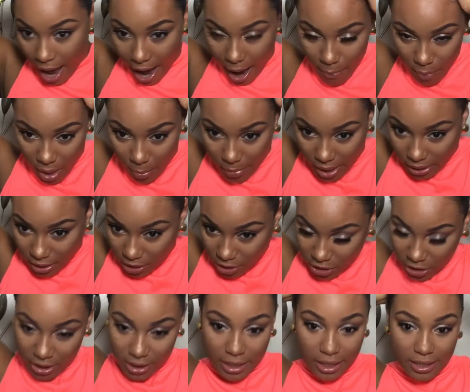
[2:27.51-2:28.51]
And my
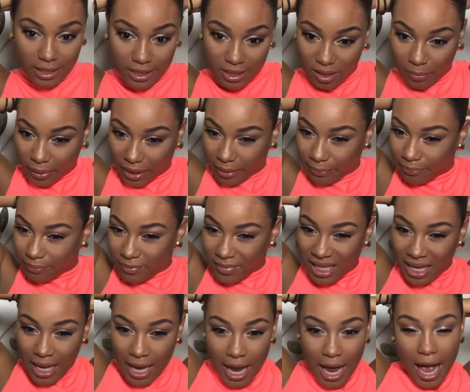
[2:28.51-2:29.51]
manager says to me,
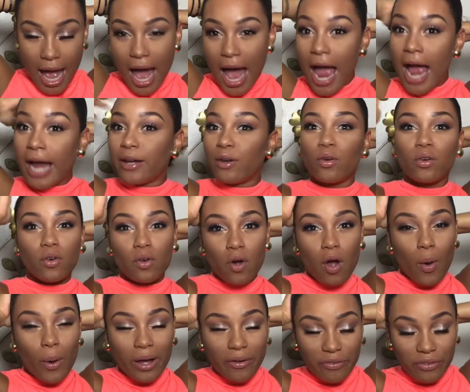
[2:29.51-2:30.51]
I don't know
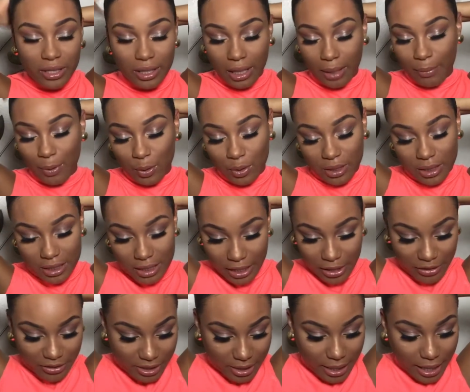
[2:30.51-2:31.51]
how I feel about this
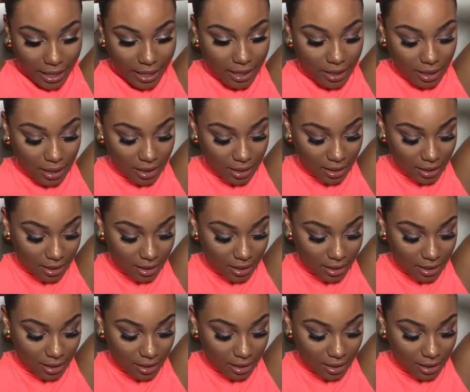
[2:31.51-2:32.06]
hairstyle.